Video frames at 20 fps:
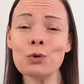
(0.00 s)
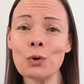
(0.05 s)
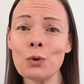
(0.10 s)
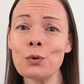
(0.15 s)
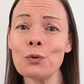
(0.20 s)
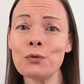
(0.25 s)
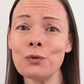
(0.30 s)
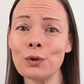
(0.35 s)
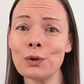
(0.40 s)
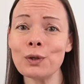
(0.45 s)

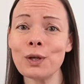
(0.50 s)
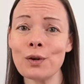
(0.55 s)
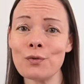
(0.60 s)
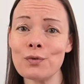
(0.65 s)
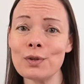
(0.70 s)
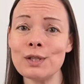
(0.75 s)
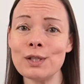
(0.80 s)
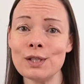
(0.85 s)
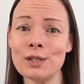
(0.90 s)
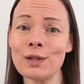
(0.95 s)
all full
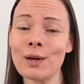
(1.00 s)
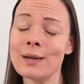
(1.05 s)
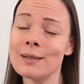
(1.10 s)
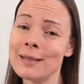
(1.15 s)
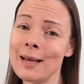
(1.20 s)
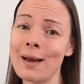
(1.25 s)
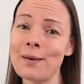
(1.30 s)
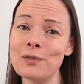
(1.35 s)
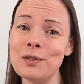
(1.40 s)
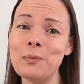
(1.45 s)
coverage designs
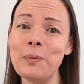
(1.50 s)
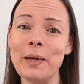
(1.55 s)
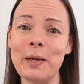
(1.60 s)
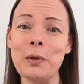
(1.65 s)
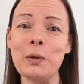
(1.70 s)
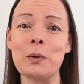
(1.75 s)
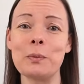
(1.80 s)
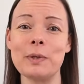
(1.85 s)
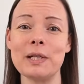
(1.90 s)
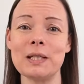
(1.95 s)
have to be
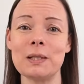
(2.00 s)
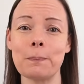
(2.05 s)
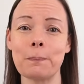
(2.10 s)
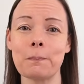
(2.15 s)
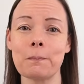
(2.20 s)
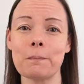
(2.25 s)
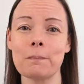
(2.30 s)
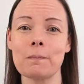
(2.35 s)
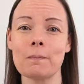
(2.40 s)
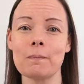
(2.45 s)
enormous.
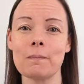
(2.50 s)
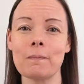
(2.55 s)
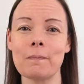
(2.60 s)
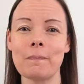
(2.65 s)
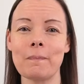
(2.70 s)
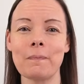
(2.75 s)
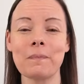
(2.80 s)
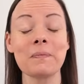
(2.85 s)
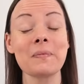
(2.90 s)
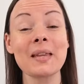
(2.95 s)

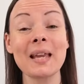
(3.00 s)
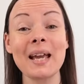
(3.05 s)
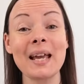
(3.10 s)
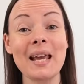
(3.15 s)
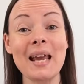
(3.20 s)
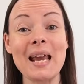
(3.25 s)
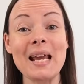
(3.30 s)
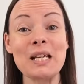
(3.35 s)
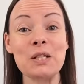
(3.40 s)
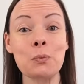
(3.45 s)

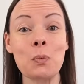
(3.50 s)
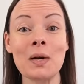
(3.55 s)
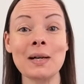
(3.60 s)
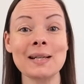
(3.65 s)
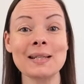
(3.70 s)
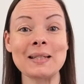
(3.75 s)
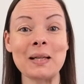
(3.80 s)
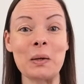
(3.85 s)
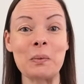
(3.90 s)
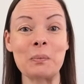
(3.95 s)
Here's one
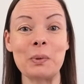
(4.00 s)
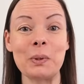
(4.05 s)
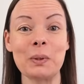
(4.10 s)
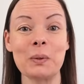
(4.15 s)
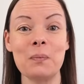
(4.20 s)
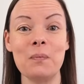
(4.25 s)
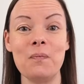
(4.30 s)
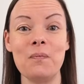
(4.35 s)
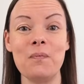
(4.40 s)
example.